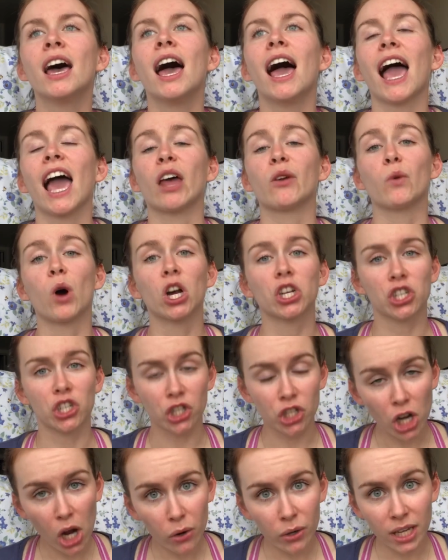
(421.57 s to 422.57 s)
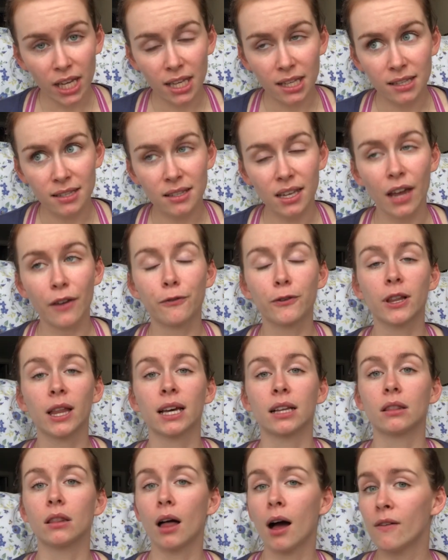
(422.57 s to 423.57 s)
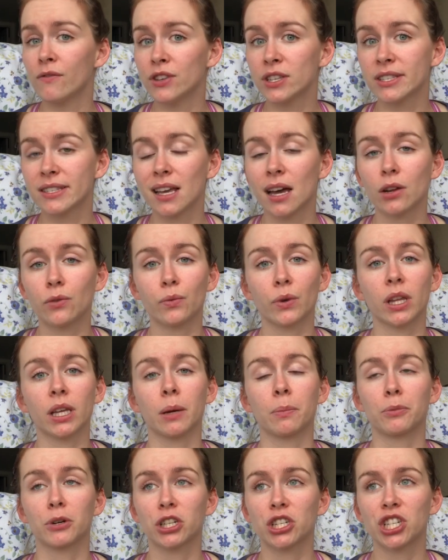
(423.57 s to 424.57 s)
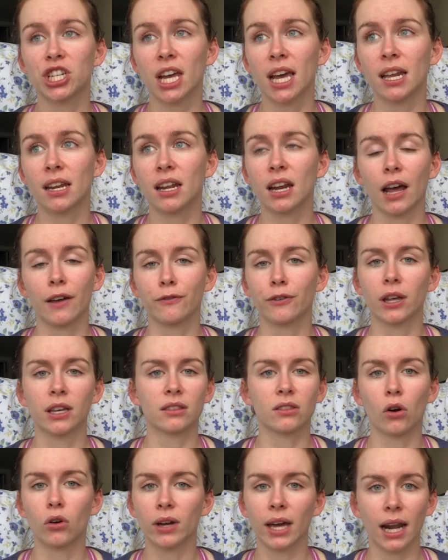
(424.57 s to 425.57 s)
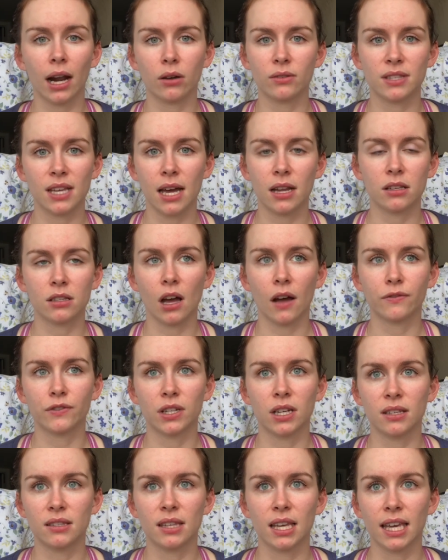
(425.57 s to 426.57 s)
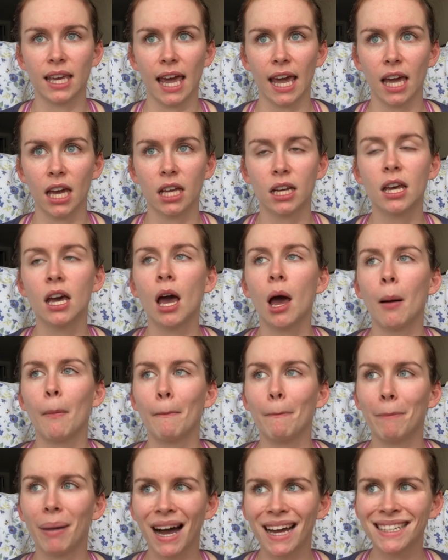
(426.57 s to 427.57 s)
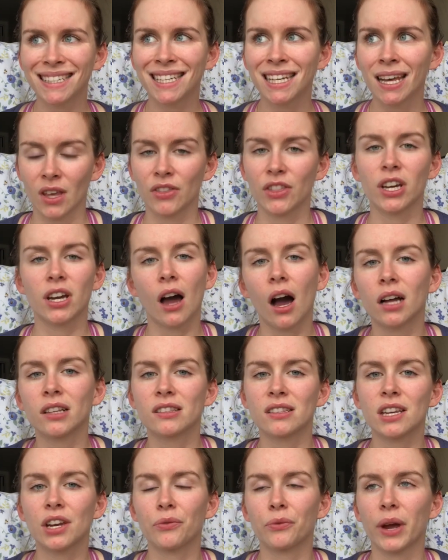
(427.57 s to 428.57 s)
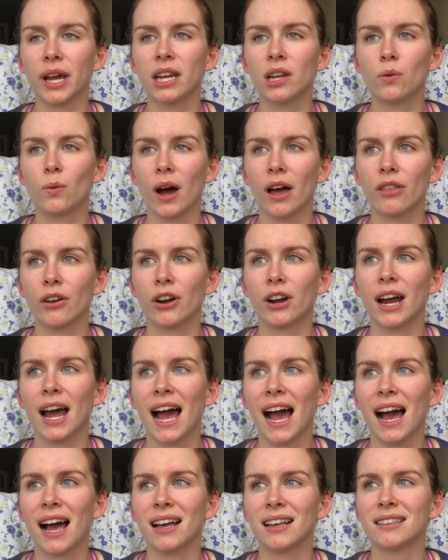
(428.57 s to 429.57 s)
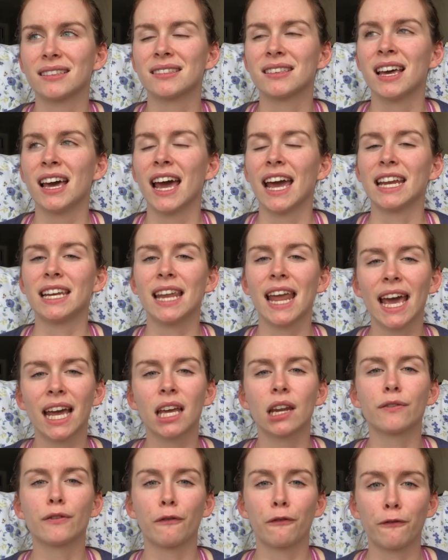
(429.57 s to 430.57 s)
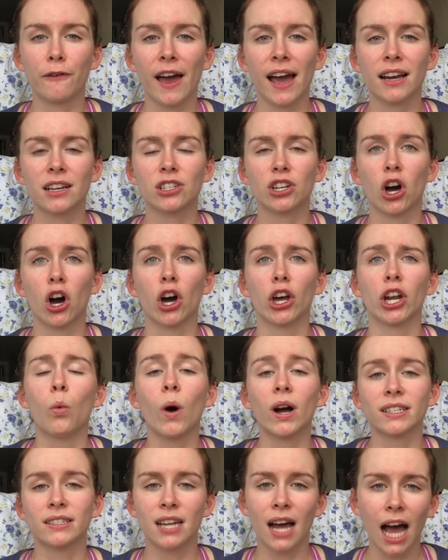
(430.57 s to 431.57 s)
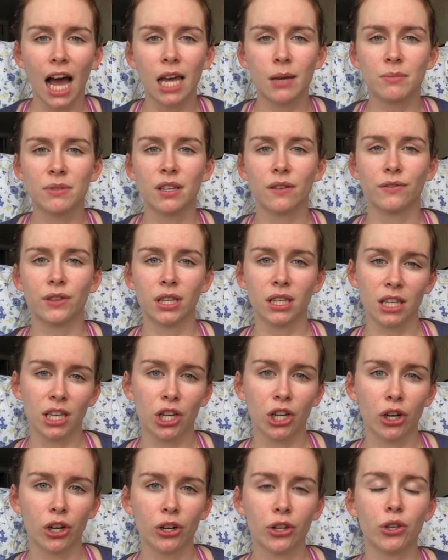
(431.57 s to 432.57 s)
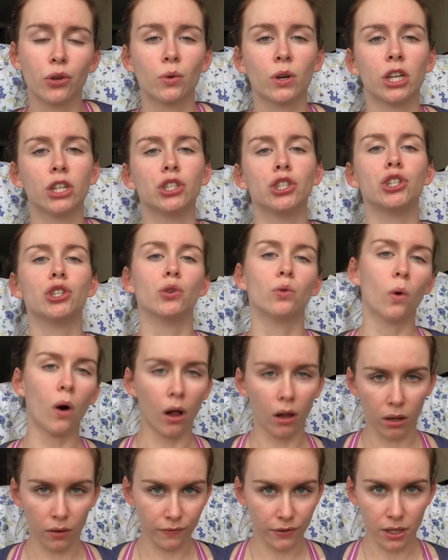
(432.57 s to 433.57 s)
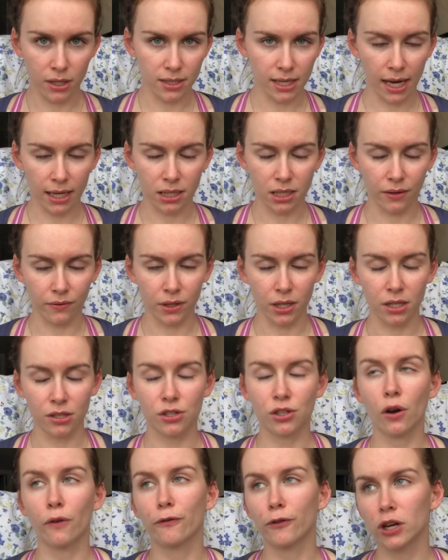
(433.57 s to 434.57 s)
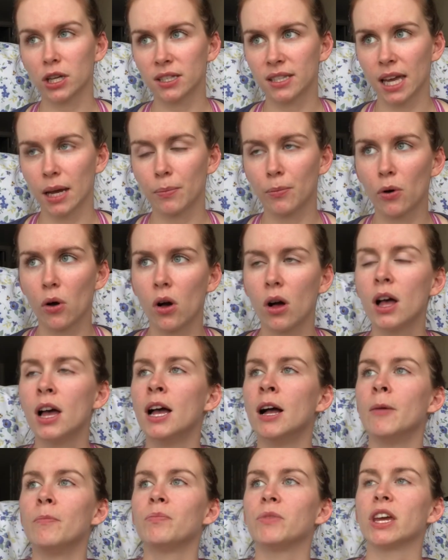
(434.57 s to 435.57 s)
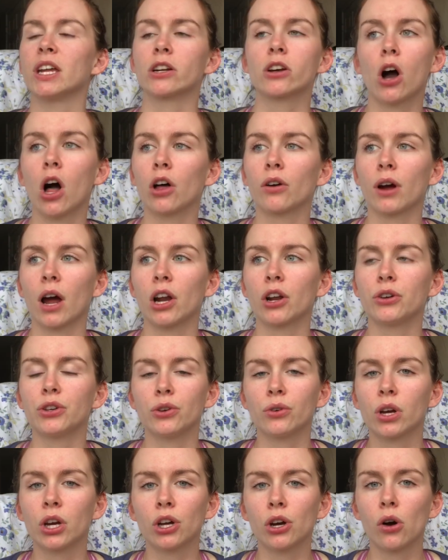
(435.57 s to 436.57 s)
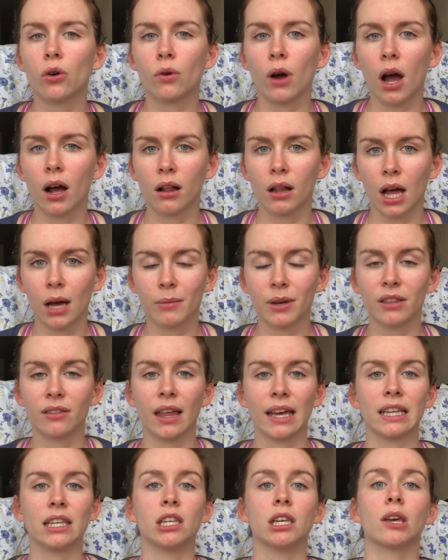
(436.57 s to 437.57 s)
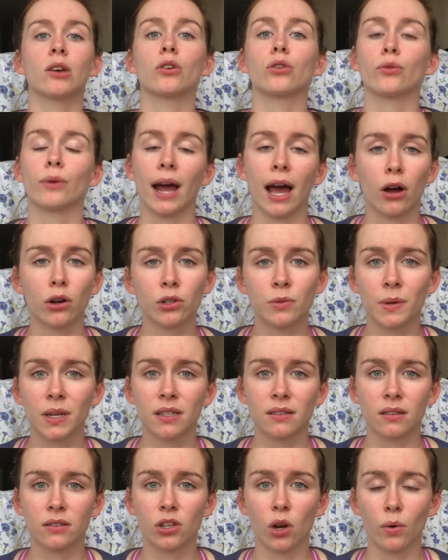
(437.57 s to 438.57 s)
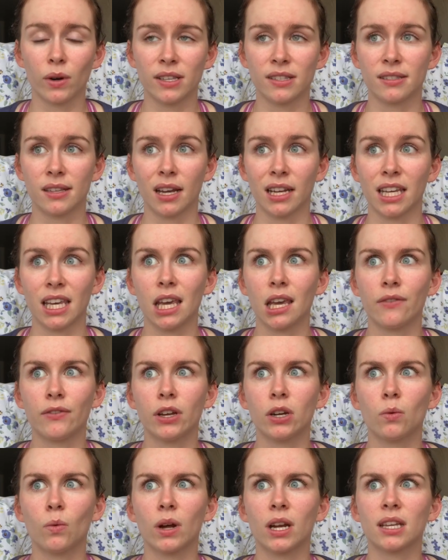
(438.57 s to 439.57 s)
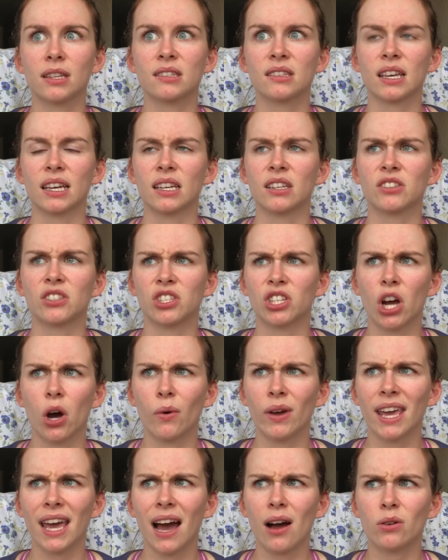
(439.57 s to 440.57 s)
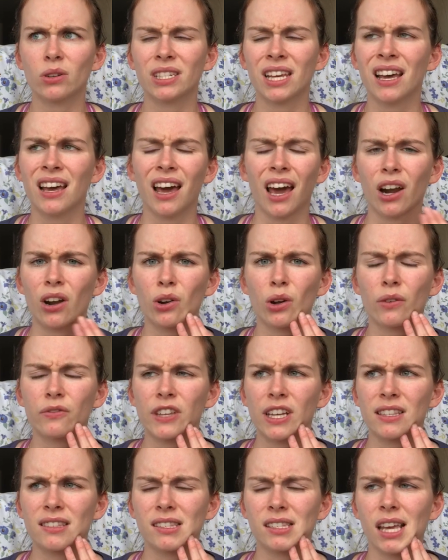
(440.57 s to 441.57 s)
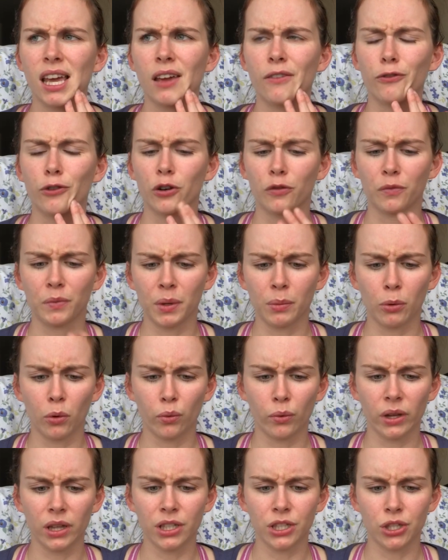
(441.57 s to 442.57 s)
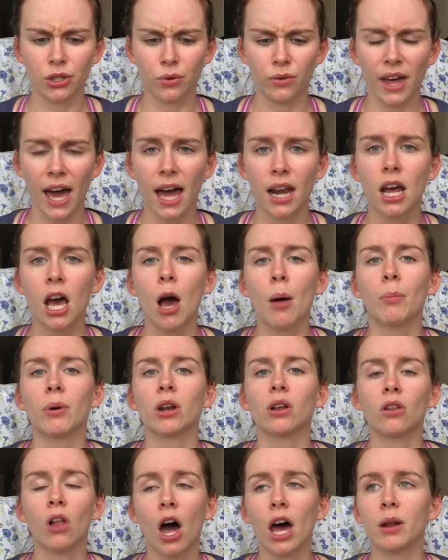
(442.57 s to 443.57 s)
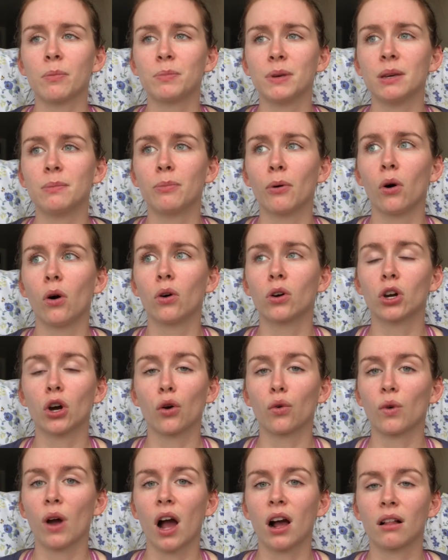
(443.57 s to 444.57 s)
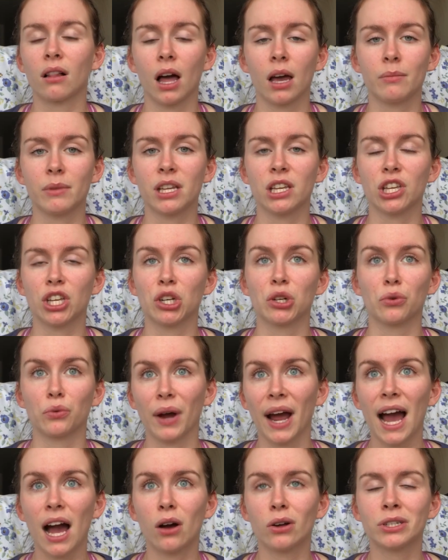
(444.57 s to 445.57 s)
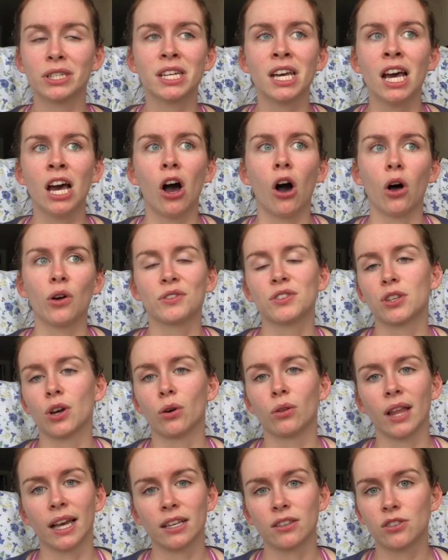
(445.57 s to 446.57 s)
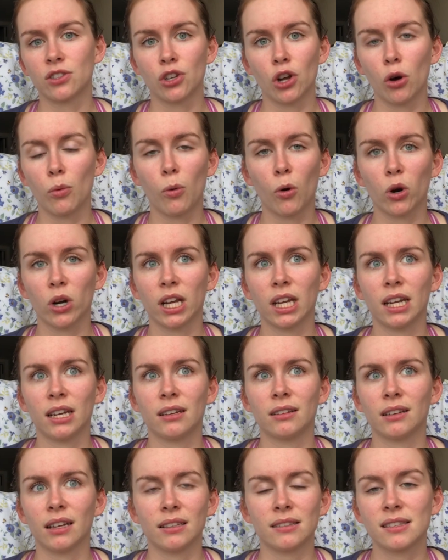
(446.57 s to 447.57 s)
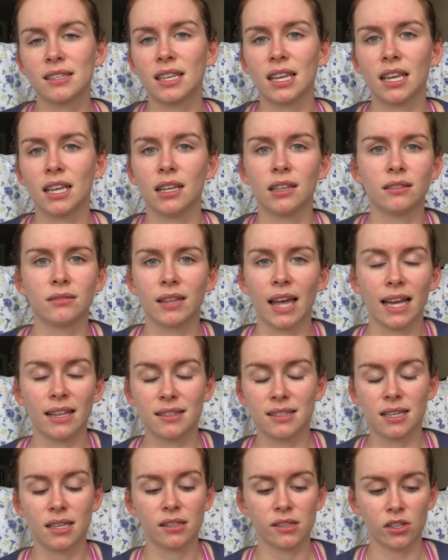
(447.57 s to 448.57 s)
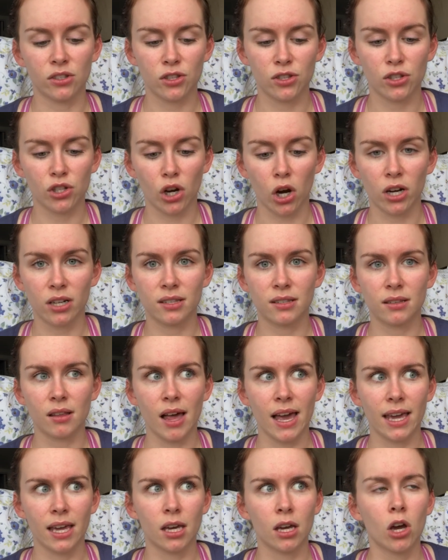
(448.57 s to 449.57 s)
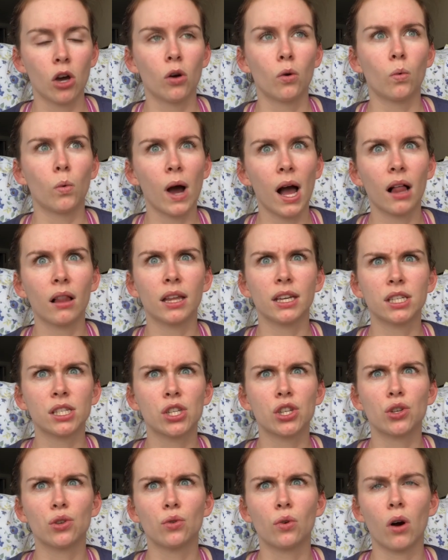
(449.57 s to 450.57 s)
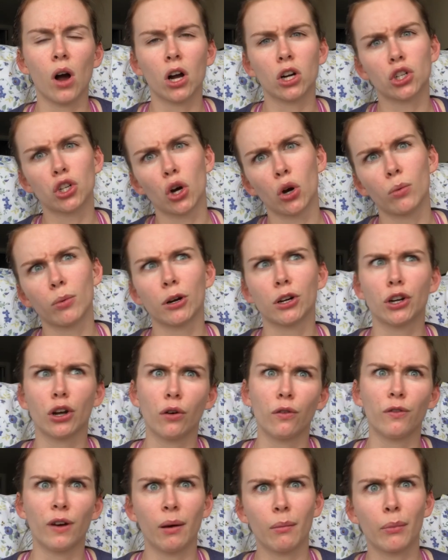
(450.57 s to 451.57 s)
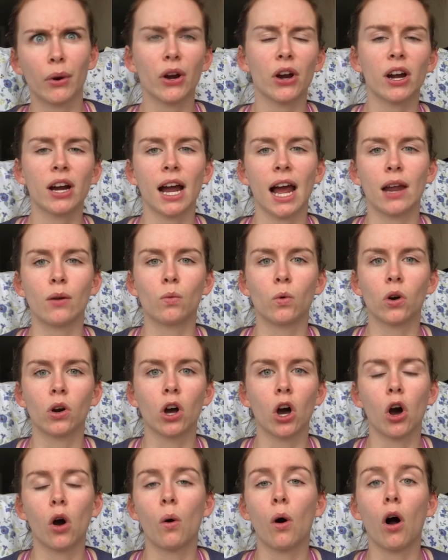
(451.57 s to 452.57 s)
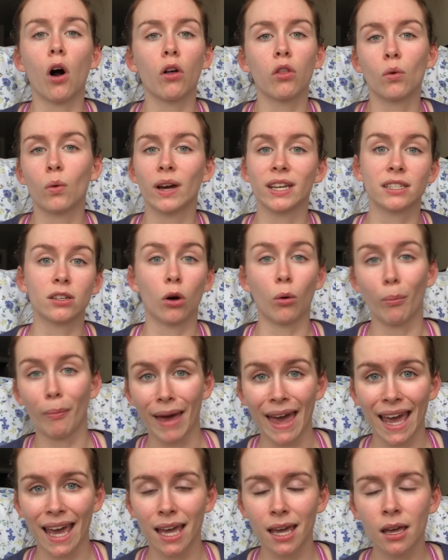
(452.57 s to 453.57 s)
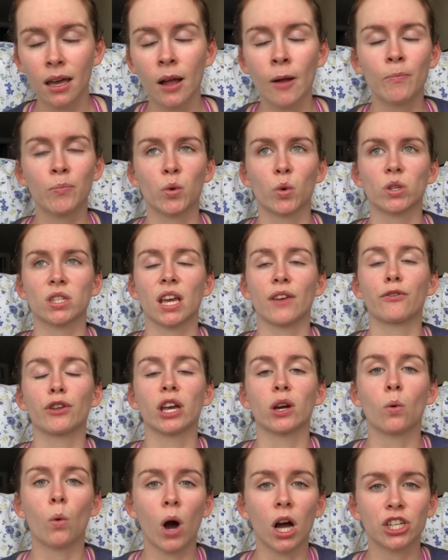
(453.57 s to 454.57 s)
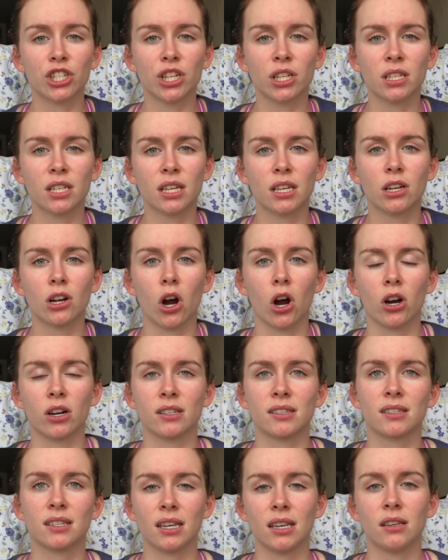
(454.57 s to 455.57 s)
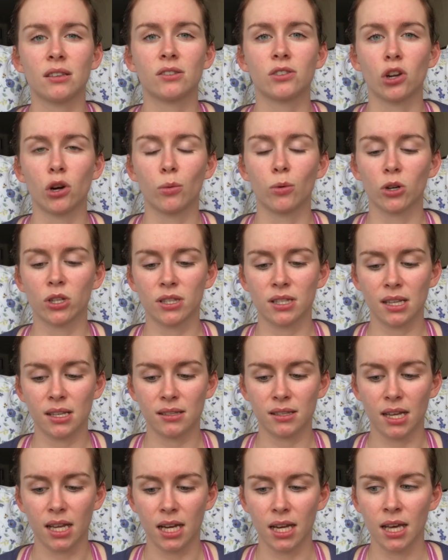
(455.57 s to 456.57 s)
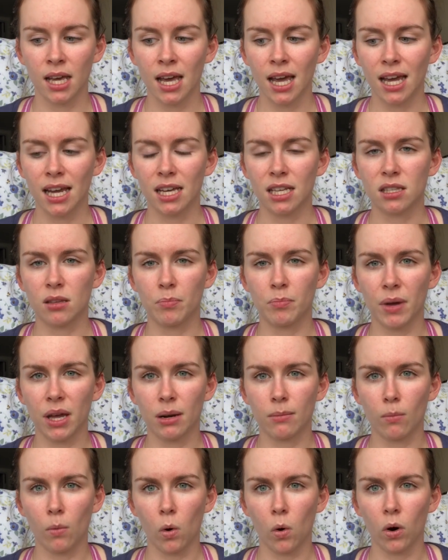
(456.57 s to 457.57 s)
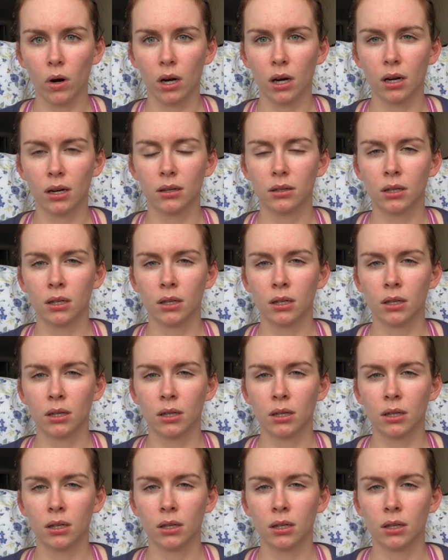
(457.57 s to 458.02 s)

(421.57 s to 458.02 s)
And Washingtonians, I feel like, love the sun, really appreciate it. I feel like they'll get outside as often as they can, but the constant rainy weather has a negative effect on what times of the year you can do all of these activities. So for example, in Colorado, you can go rock climbing like year round because it's always sunny. Even when it's like snowy out, I don't know if that's safe or if people really do that, but a lot of people go rock climbing year round. Also like snowboarding and skiing, that season starts like well into October, November, and will go all the way till May. Whereas I feel like Washington, our ski snowboard season is a bit more